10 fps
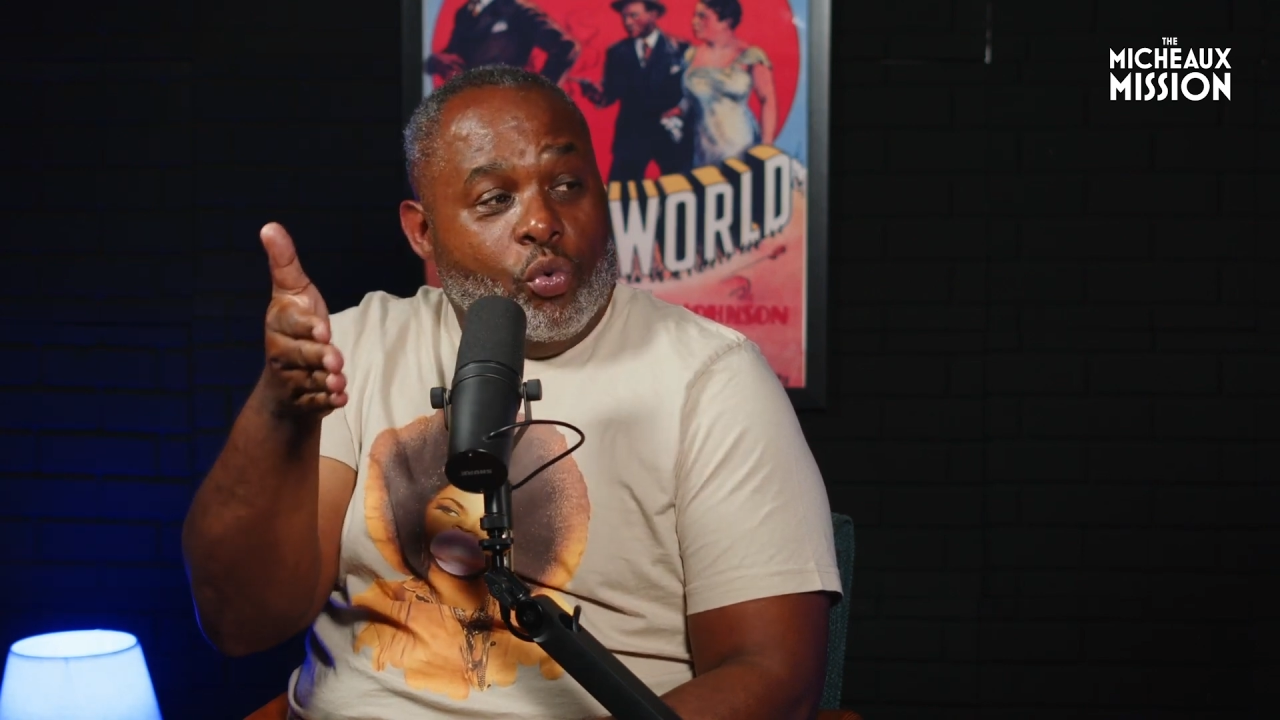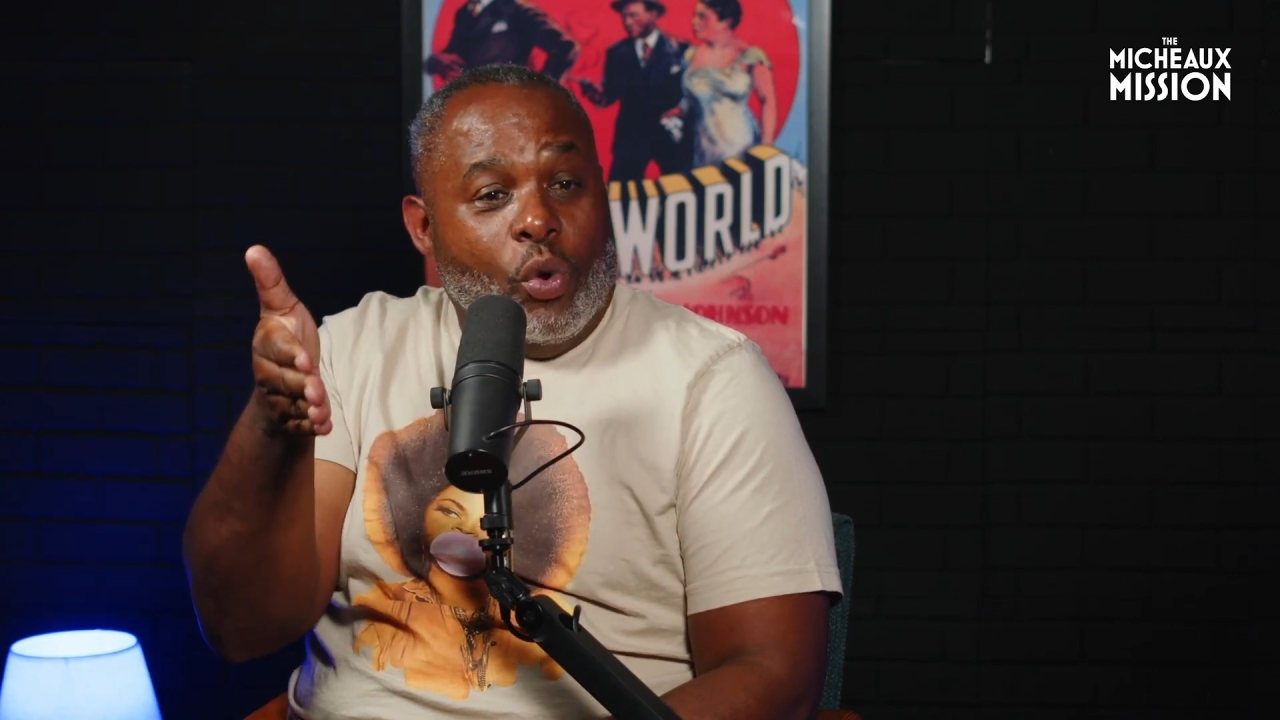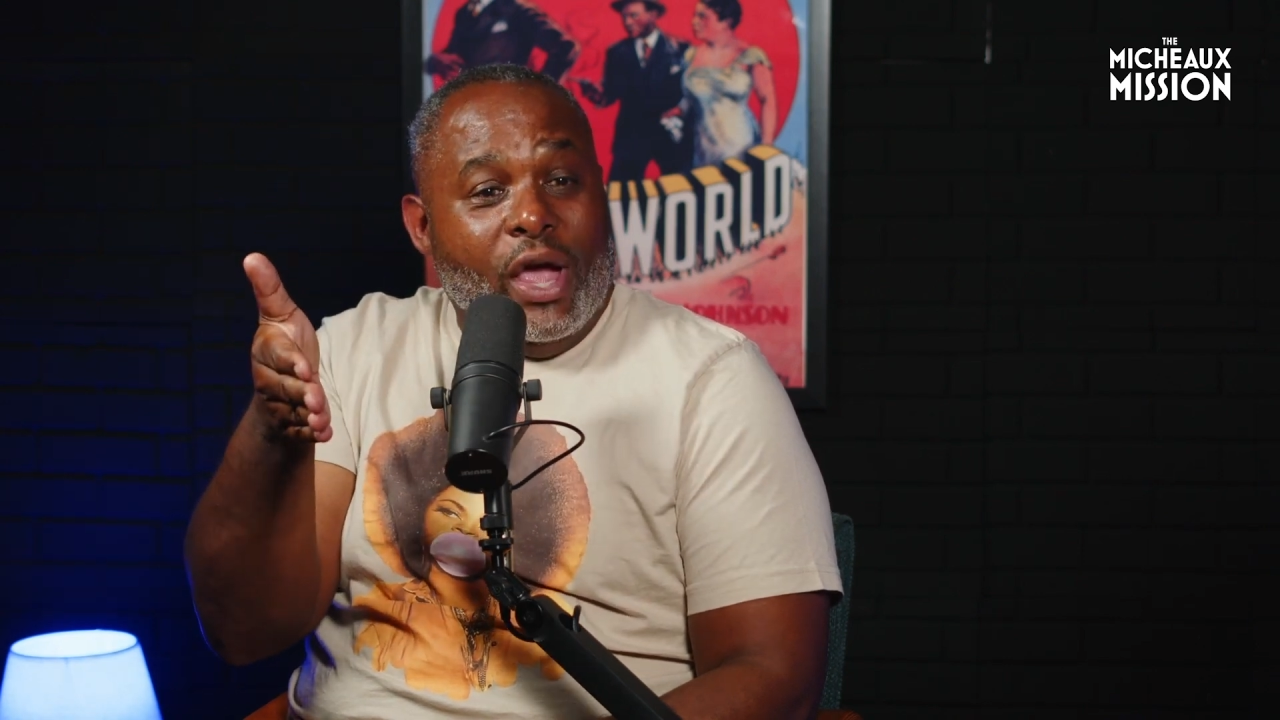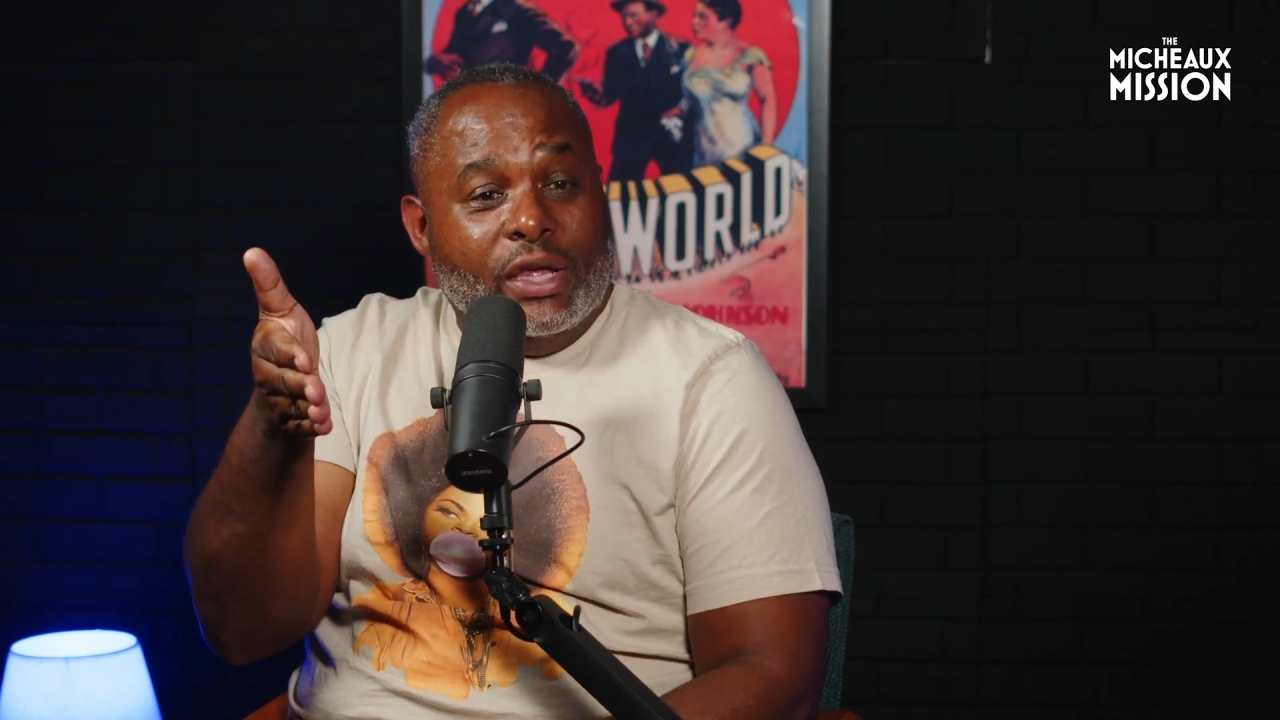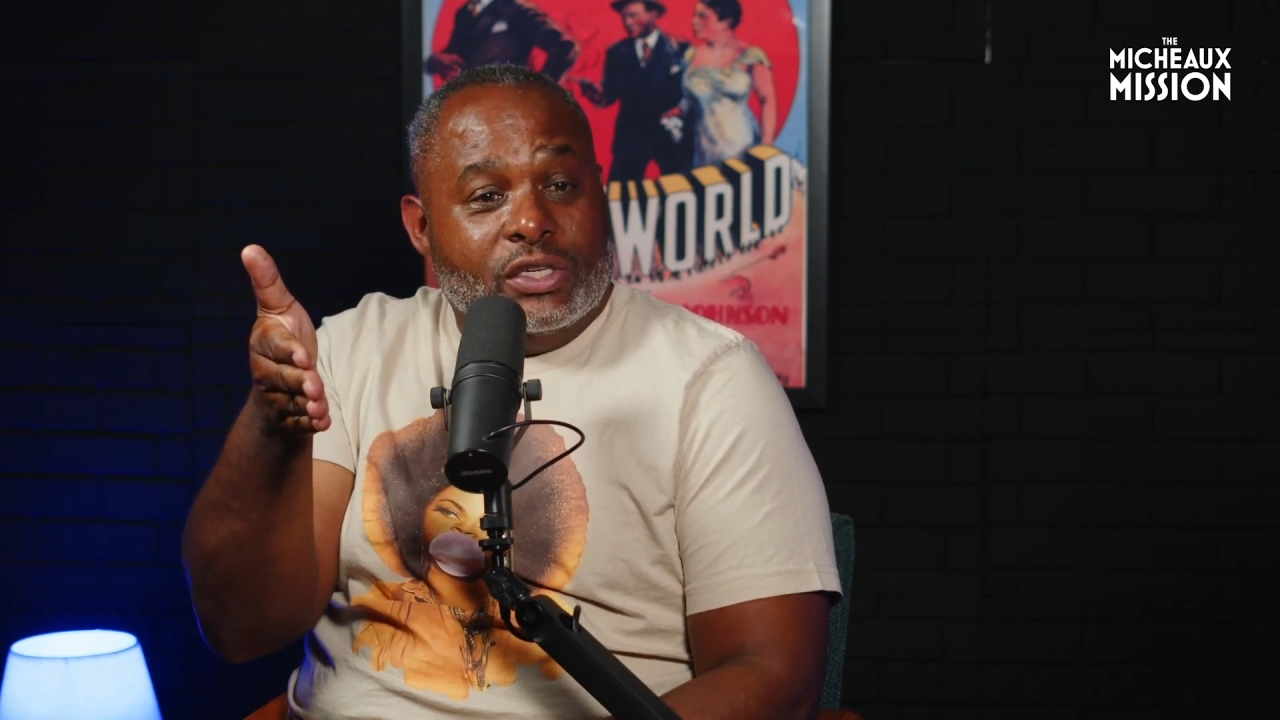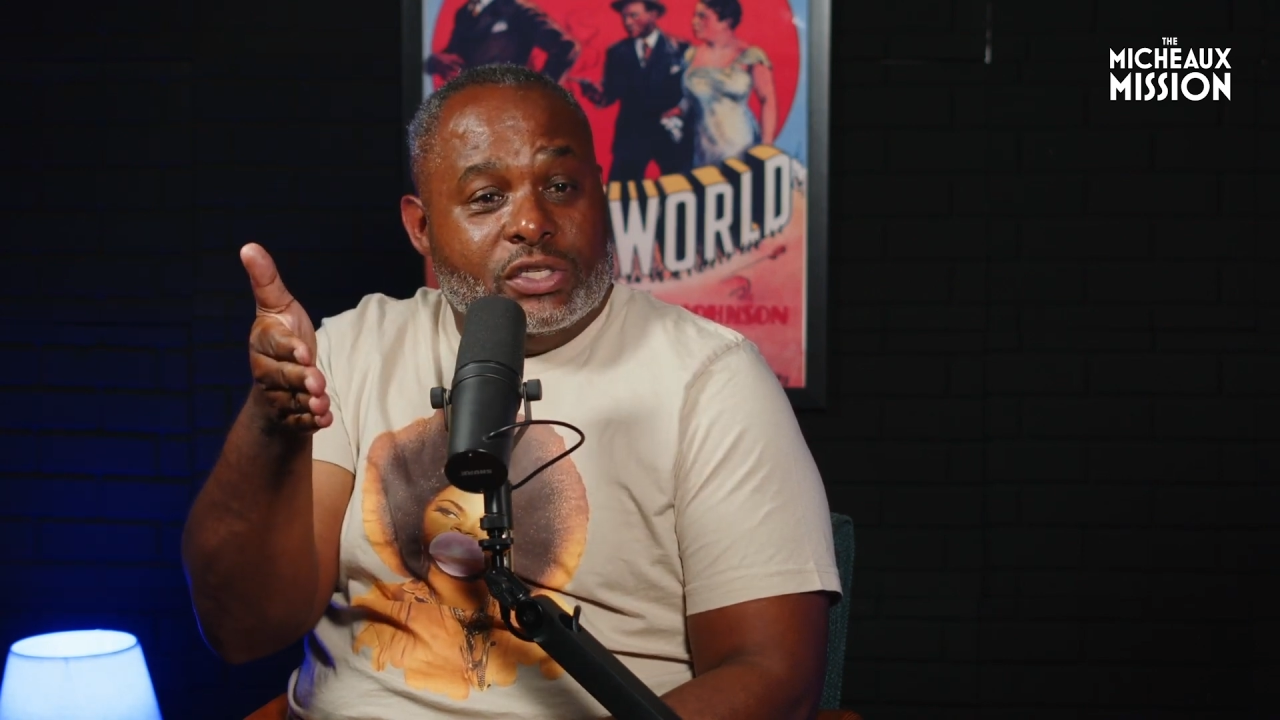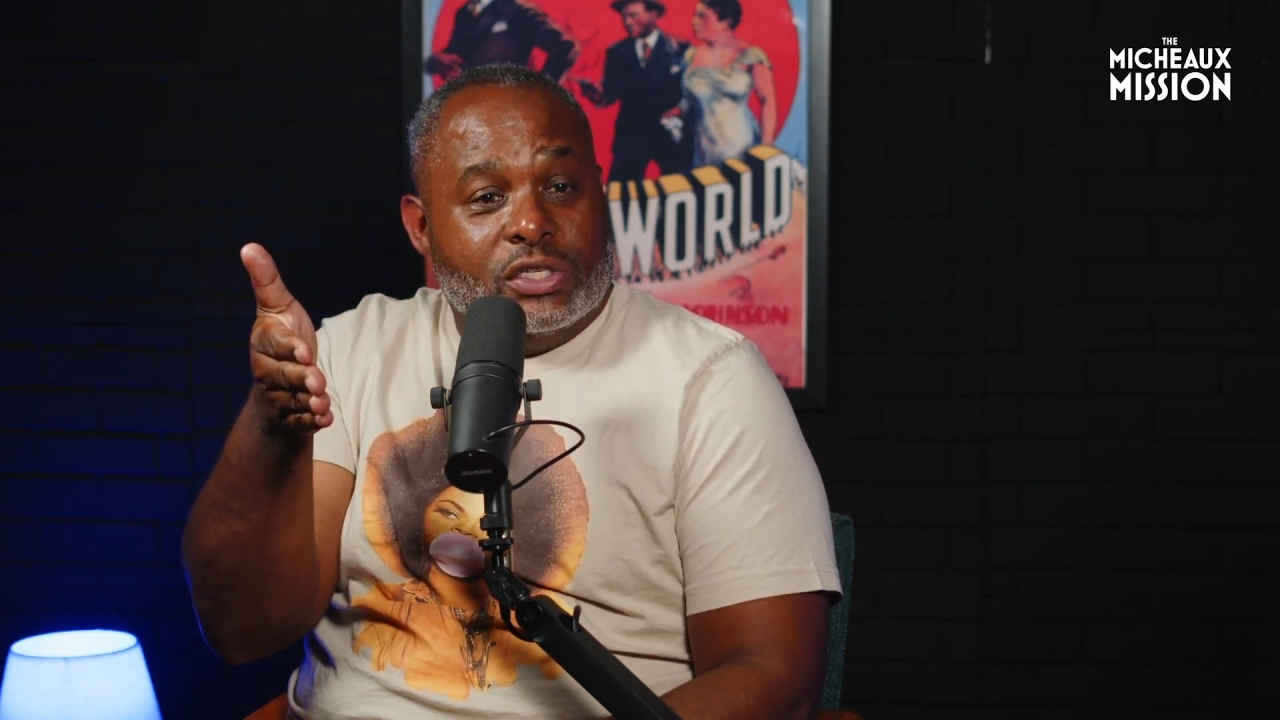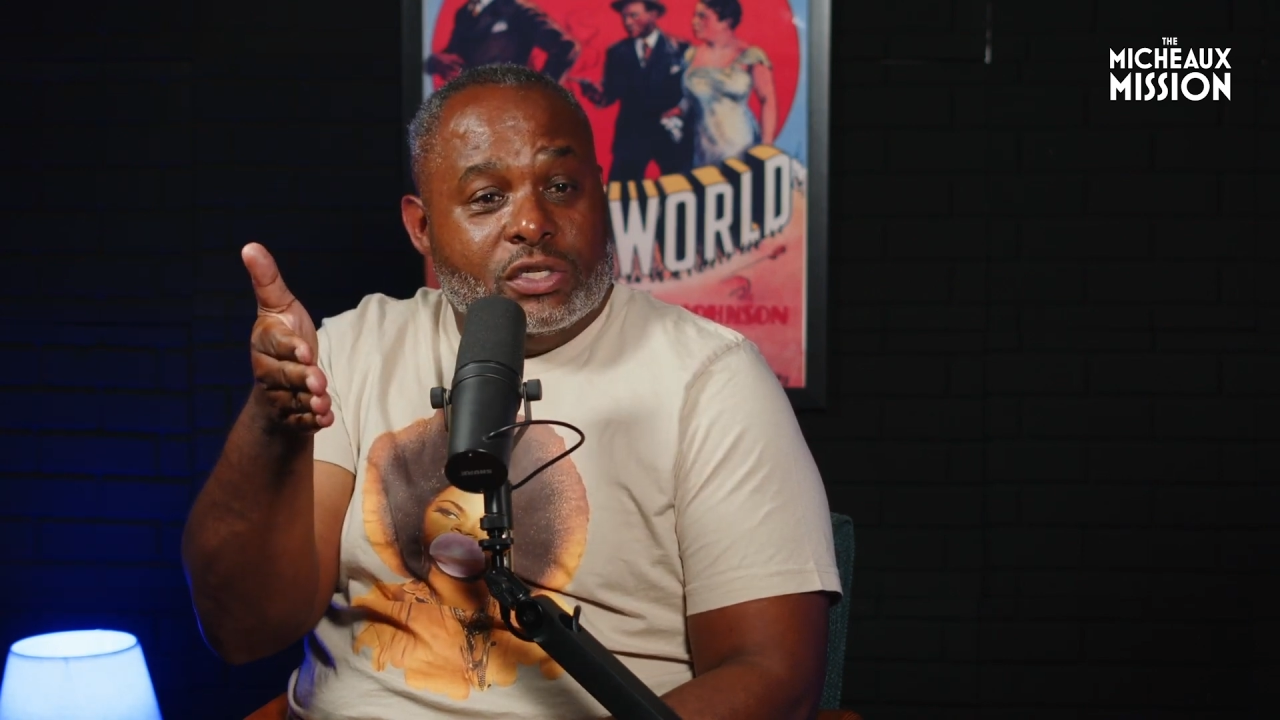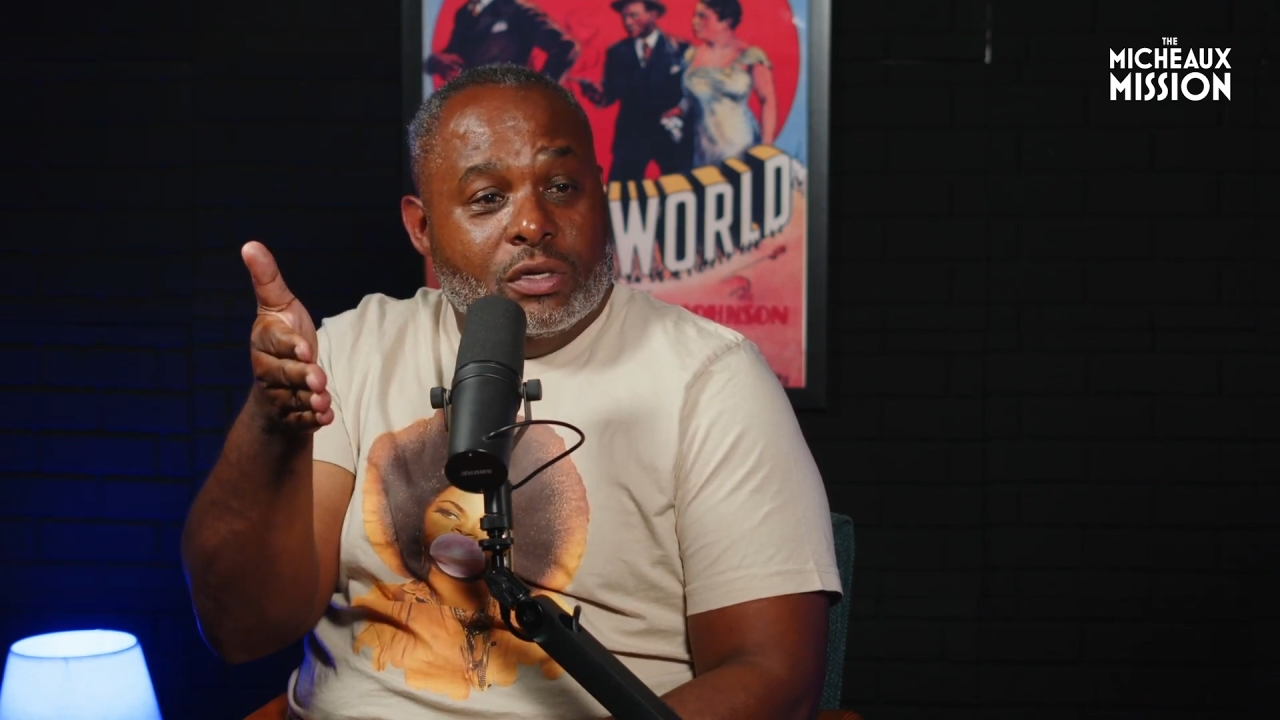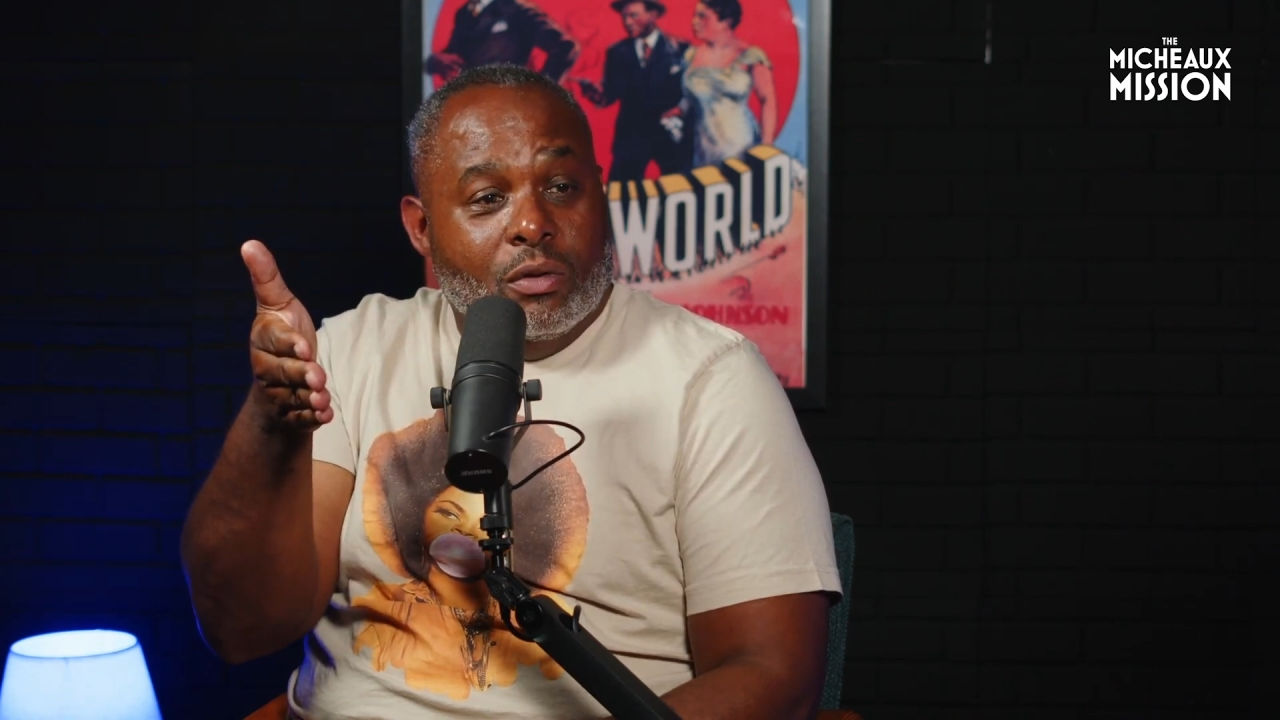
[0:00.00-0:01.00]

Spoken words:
rights